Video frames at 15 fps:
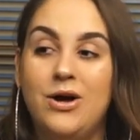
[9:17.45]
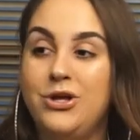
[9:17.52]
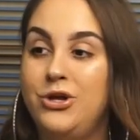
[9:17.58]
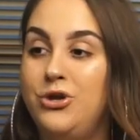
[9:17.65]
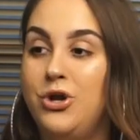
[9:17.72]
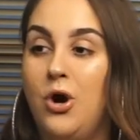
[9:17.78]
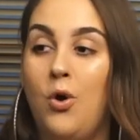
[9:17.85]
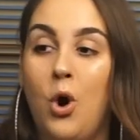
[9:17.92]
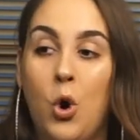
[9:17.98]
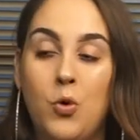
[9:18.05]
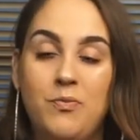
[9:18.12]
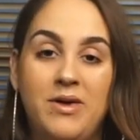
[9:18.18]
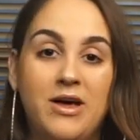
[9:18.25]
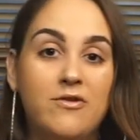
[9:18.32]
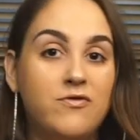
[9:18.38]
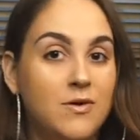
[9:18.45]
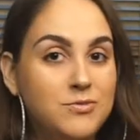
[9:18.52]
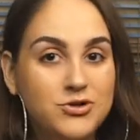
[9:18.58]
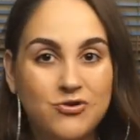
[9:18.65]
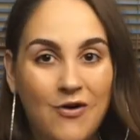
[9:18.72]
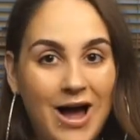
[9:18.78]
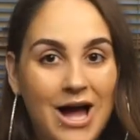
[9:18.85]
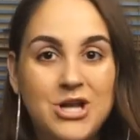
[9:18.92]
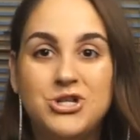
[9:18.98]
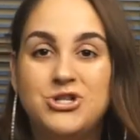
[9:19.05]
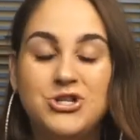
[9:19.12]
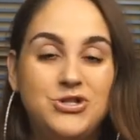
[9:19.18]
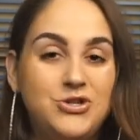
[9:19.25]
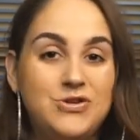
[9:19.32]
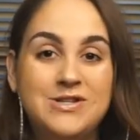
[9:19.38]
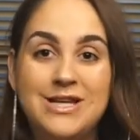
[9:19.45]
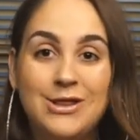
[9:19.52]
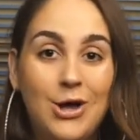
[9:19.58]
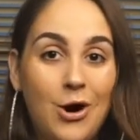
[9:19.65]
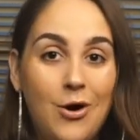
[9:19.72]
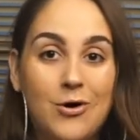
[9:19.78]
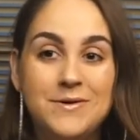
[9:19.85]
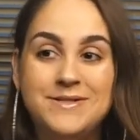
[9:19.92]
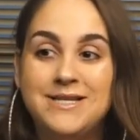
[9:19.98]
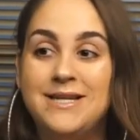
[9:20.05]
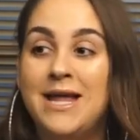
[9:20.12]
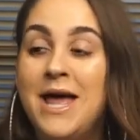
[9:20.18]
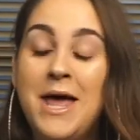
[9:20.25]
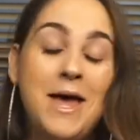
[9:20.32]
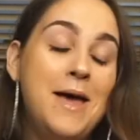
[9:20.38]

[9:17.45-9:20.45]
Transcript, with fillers: you know, oatmeal from scratch, just using the oats and